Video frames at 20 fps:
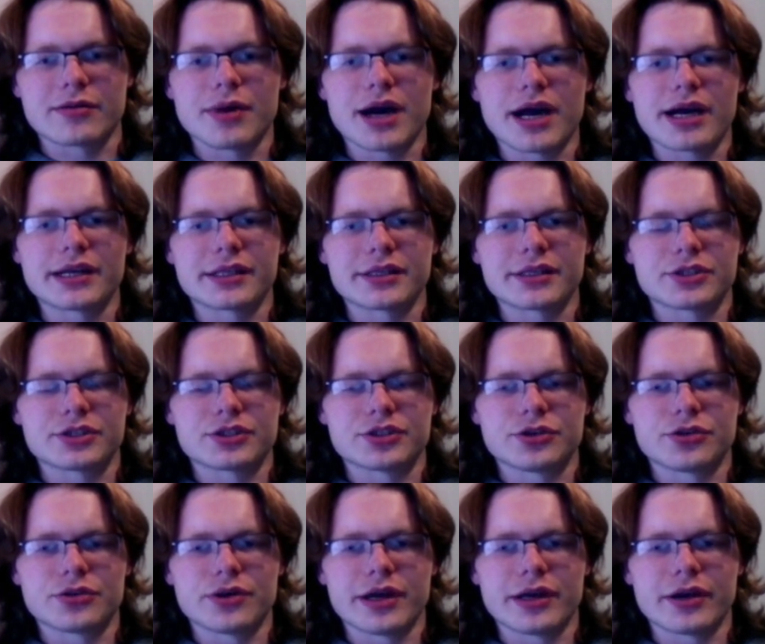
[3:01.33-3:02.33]
combining the
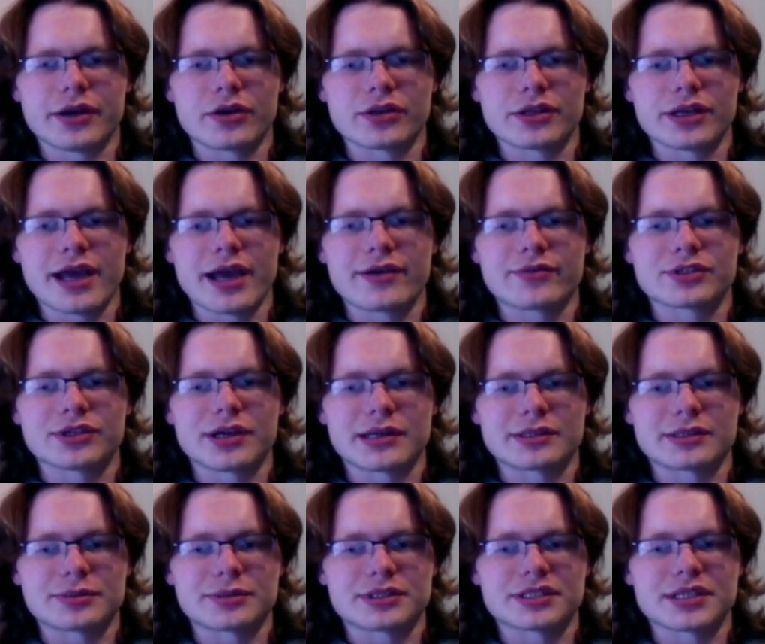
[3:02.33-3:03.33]
two in all the
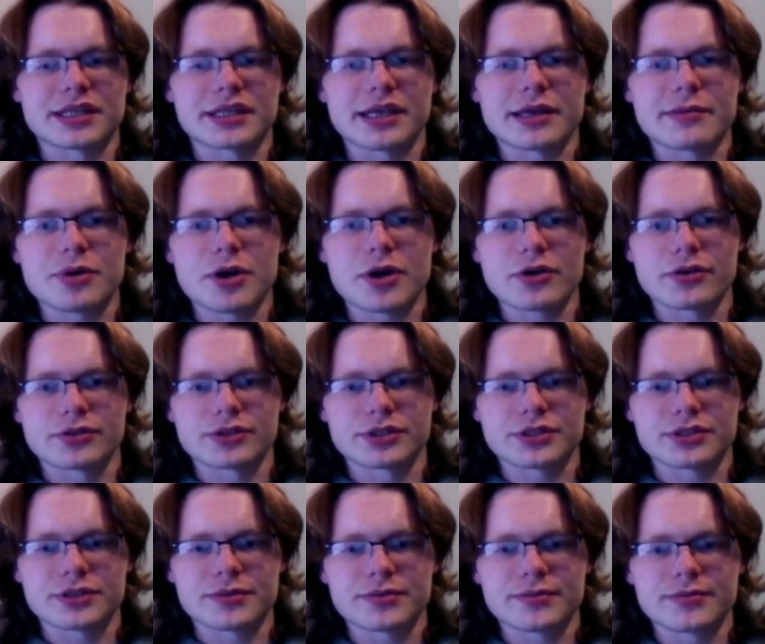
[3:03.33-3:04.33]
advertisements that they
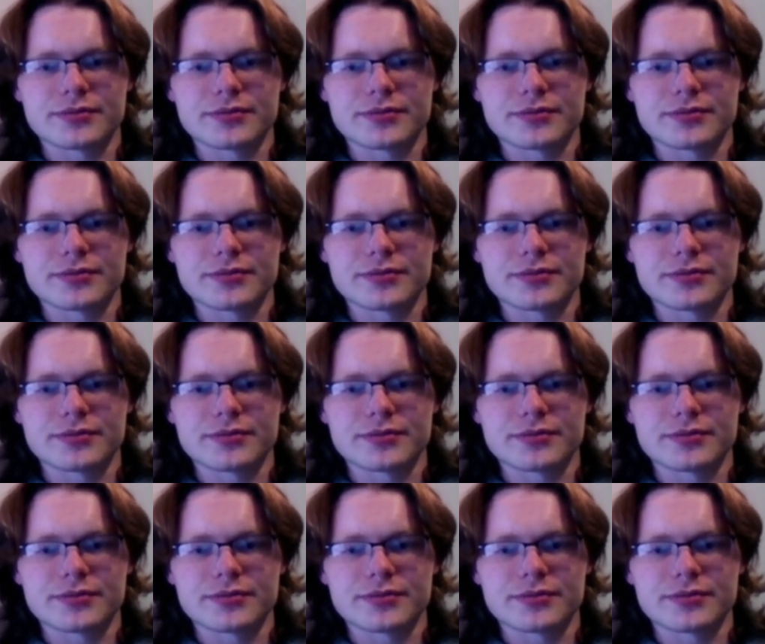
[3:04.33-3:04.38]
post.